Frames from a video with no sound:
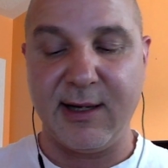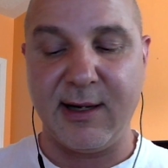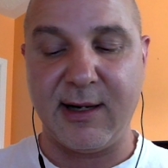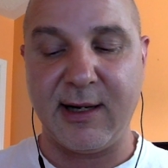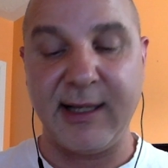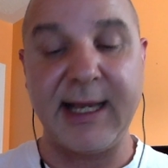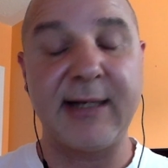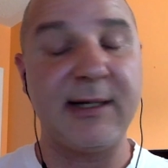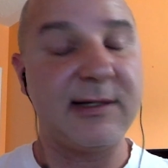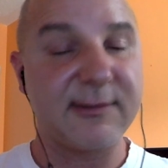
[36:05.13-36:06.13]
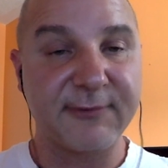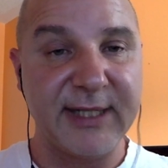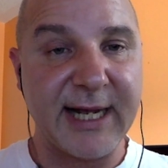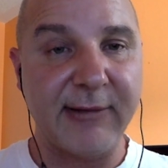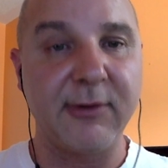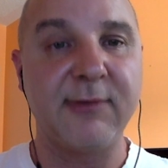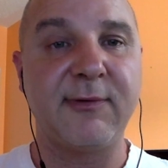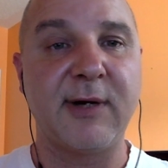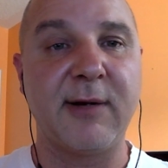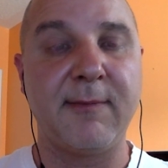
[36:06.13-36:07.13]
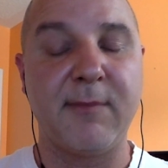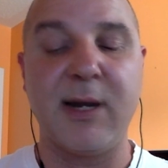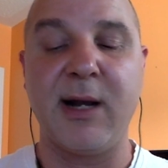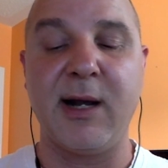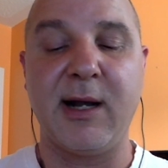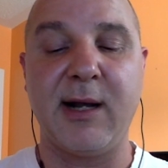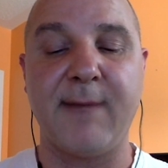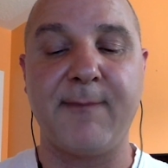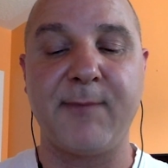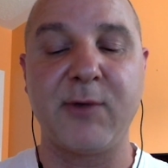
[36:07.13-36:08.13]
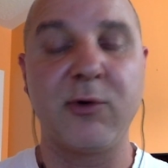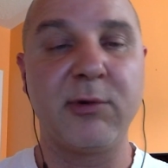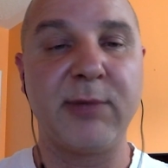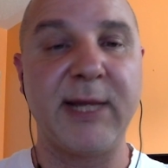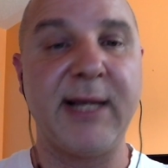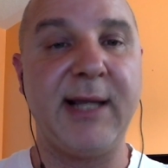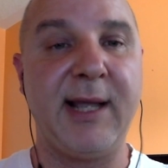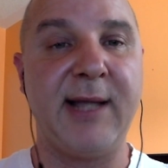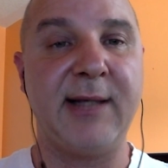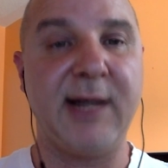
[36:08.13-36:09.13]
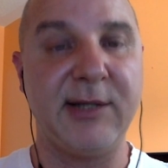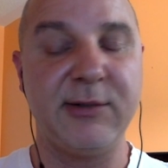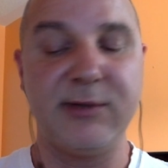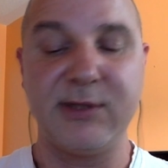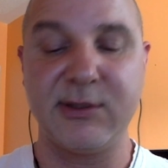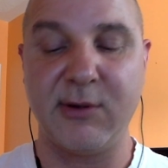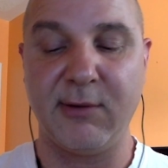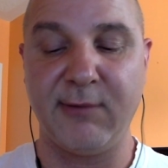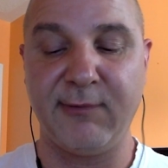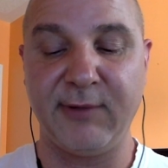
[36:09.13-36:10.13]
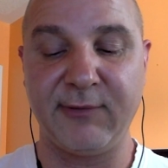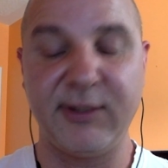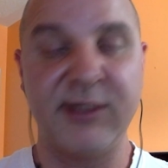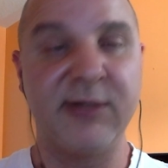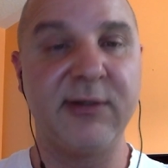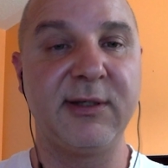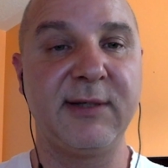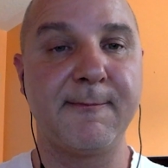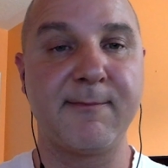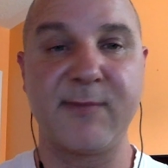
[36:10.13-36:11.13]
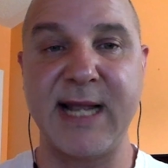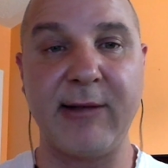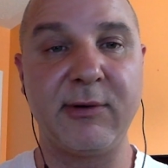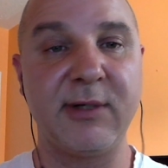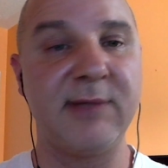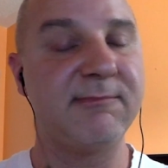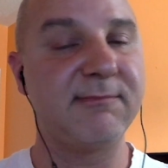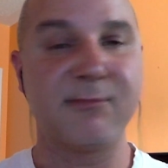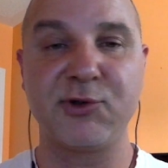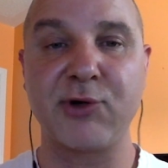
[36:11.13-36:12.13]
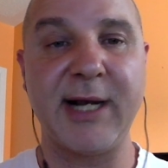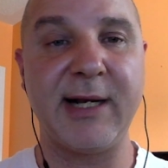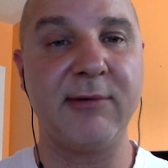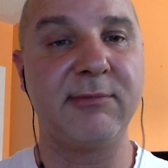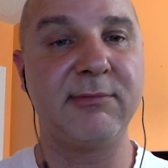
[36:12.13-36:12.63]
Again, it is a free download from Google Play and iTunes, so feel free to download it, try it out,